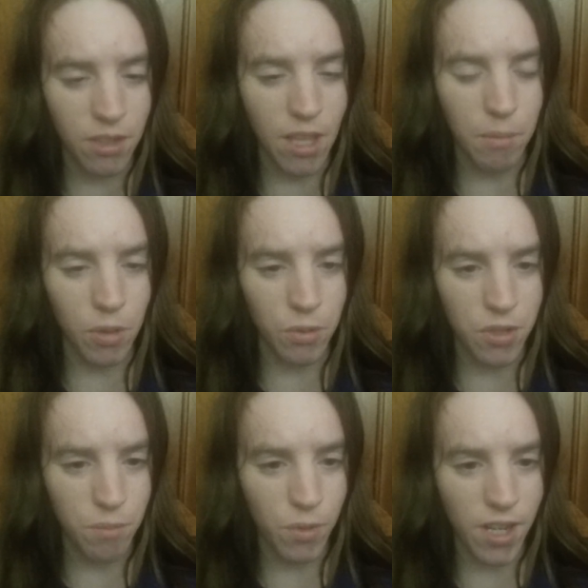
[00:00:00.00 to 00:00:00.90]
chemical
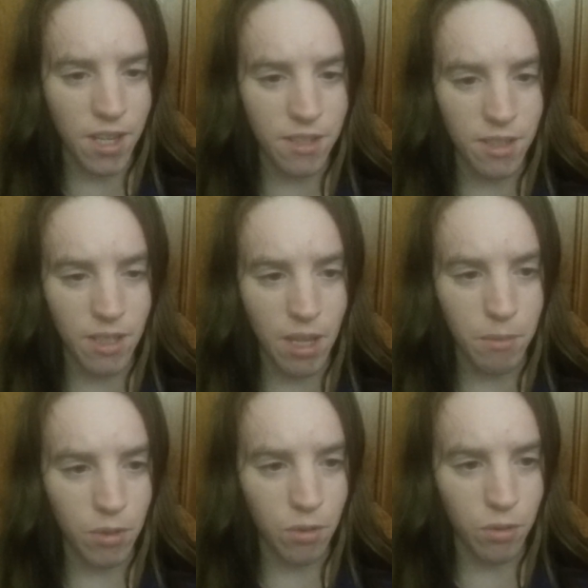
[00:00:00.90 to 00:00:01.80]
sprays and
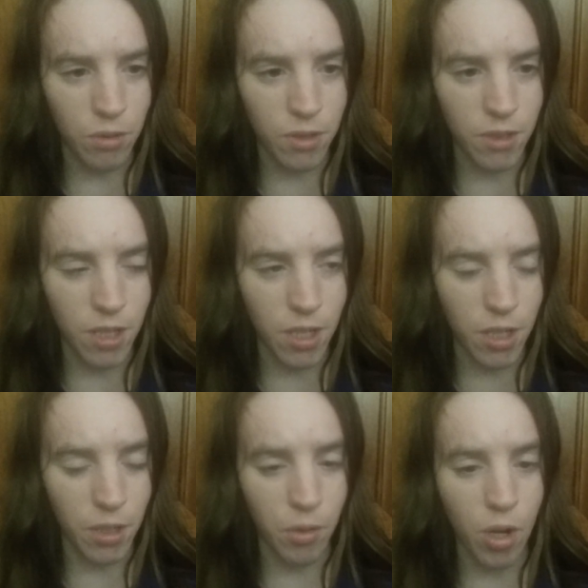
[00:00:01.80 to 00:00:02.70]
chemical
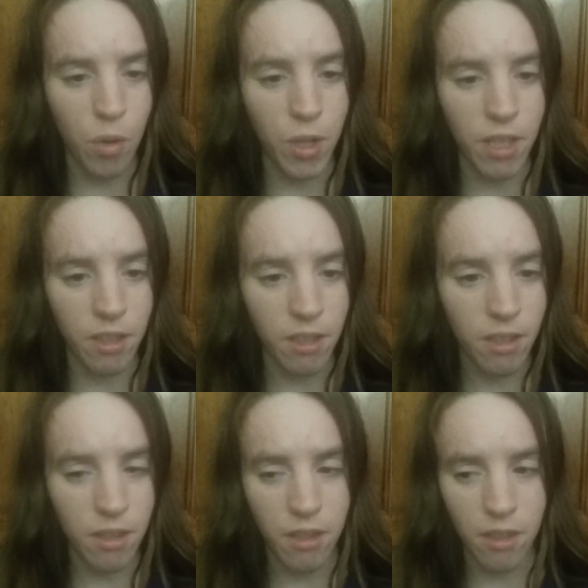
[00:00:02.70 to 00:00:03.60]
uh, growing
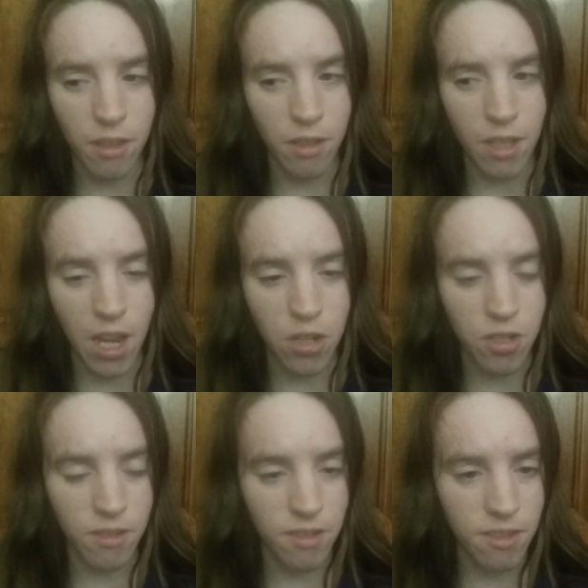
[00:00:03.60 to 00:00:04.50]

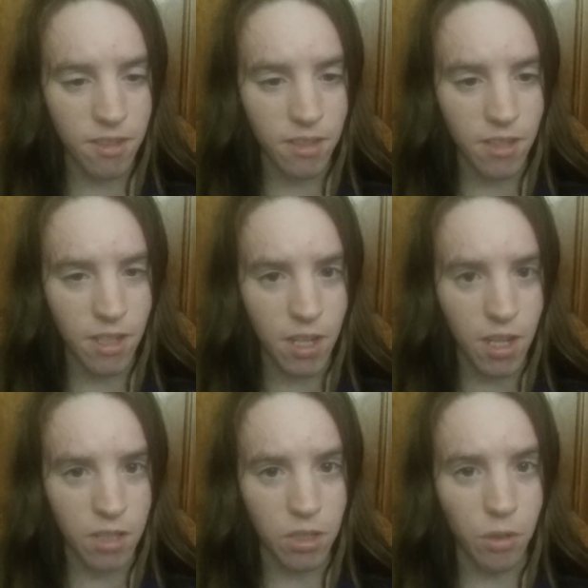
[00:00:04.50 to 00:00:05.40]
agents
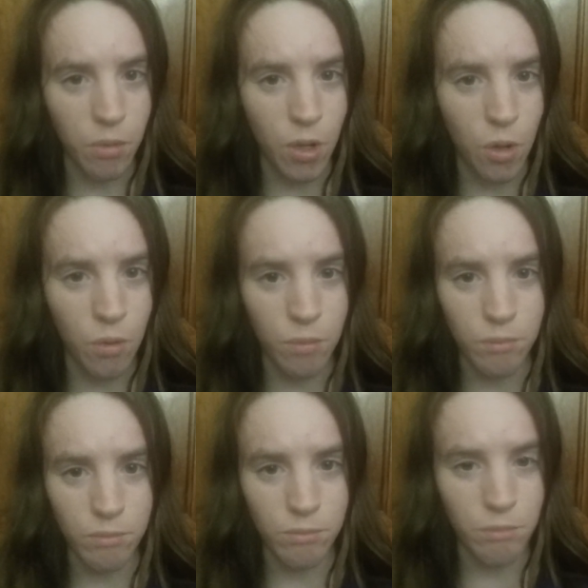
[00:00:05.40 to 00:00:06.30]
to grow
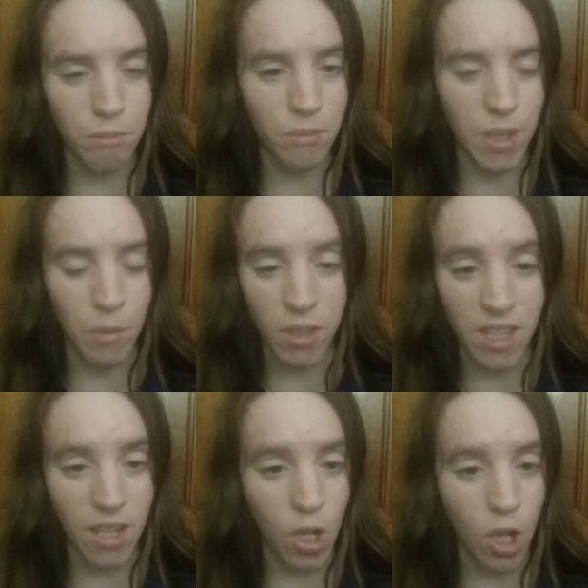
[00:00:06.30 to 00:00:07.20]
the, what
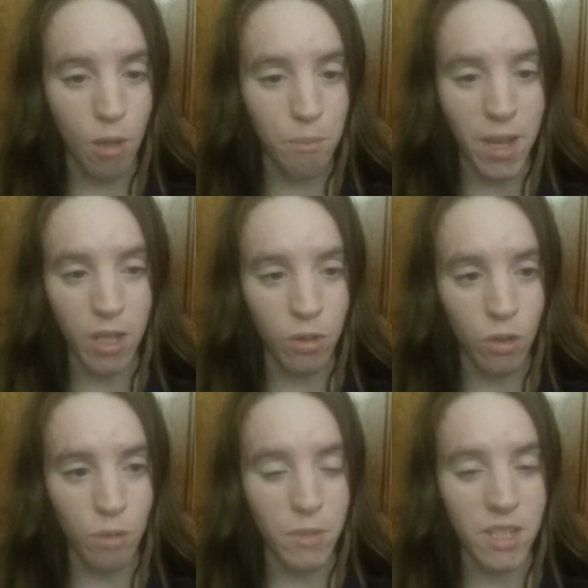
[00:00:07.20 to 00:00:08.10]
they call medical
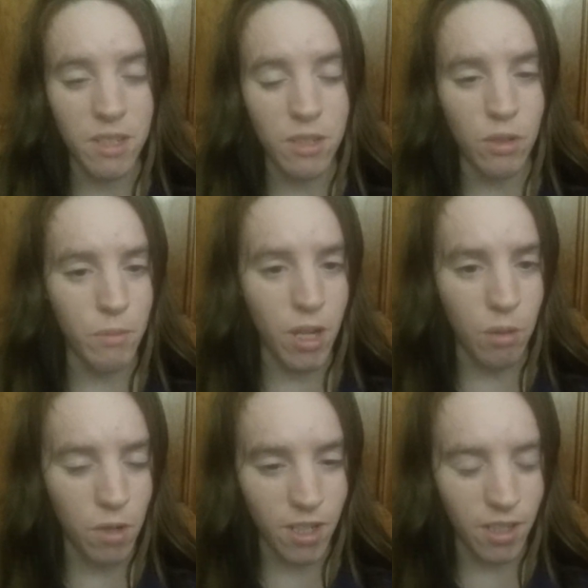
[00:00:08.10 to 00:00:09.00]
or medicinal
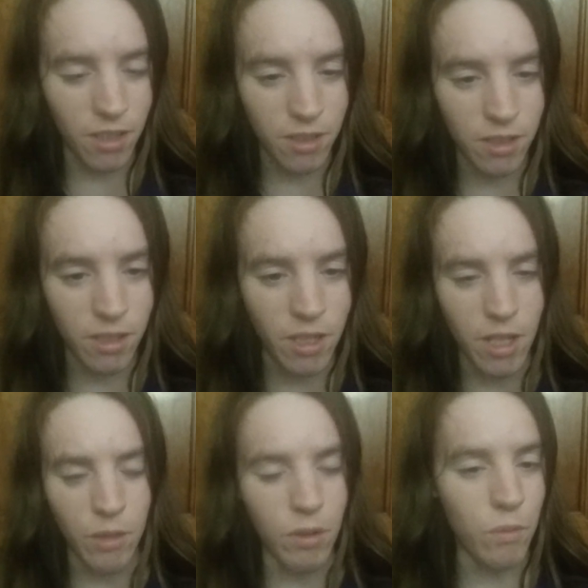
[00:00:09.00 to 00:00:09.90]
marijuana,
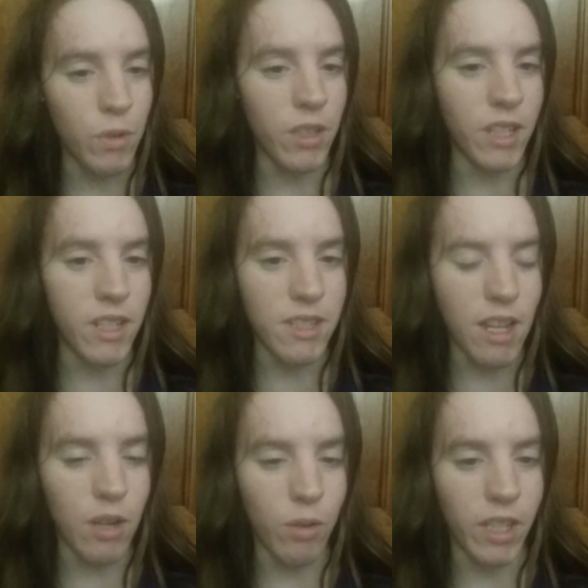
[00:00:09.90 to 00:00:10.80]
when really it's
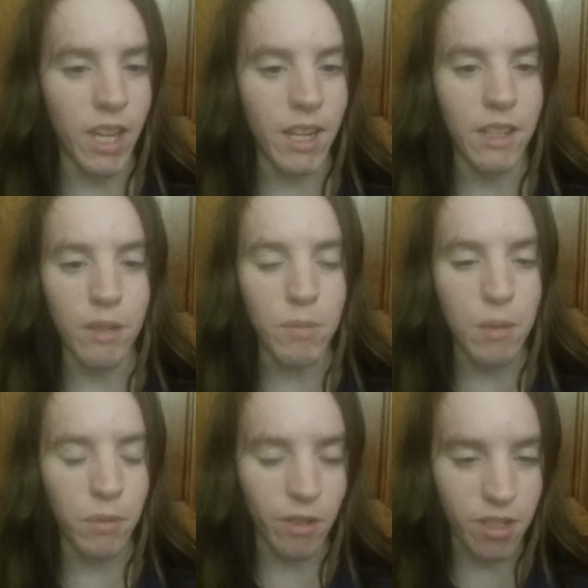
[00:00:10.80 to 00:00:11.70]
not organic and
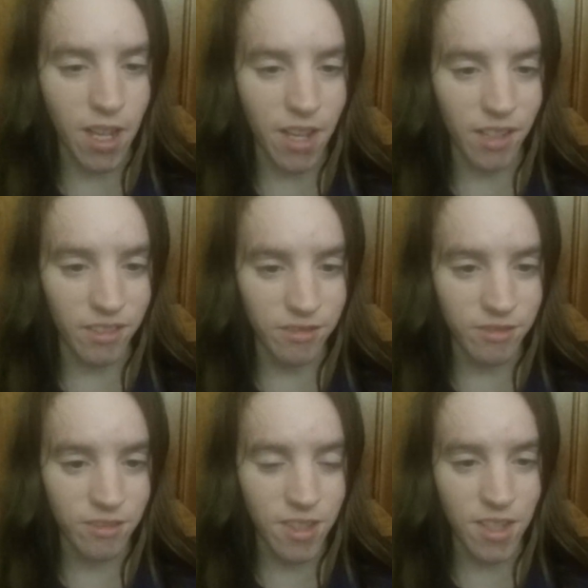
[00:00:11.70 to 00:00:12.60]
people are dying.
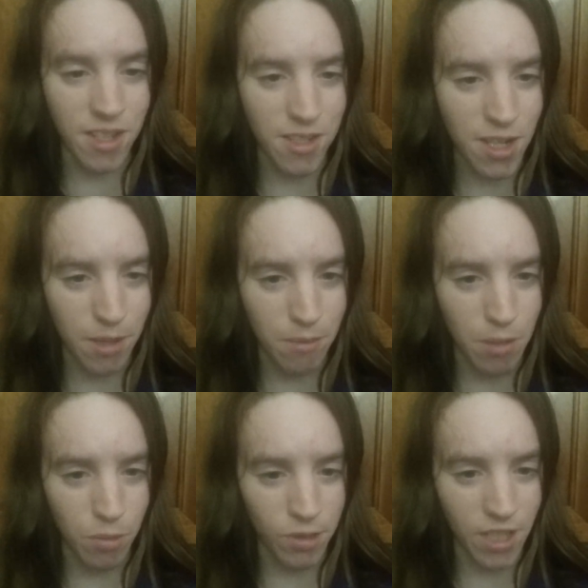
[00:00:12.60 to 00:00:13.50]
sixteen
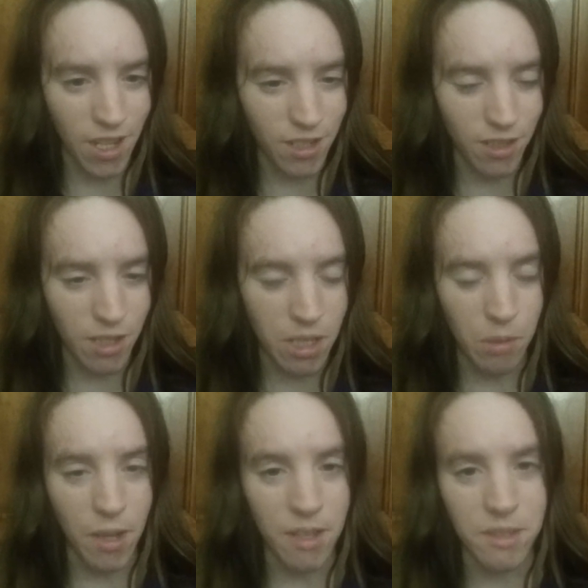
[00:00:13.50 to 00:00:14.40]
people dead in the
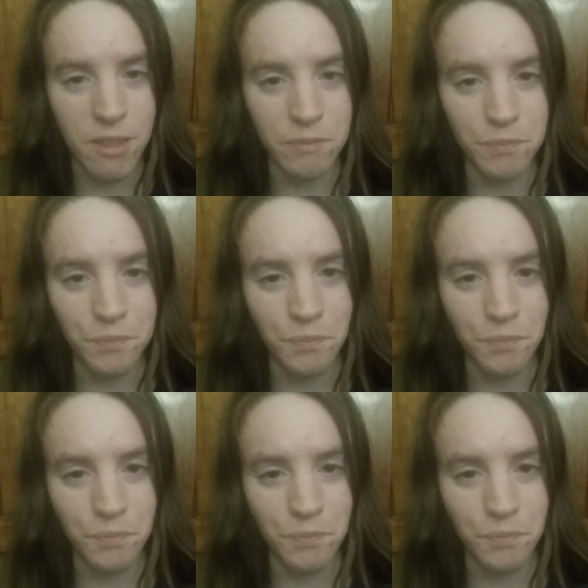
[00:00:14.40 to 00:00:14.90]
U S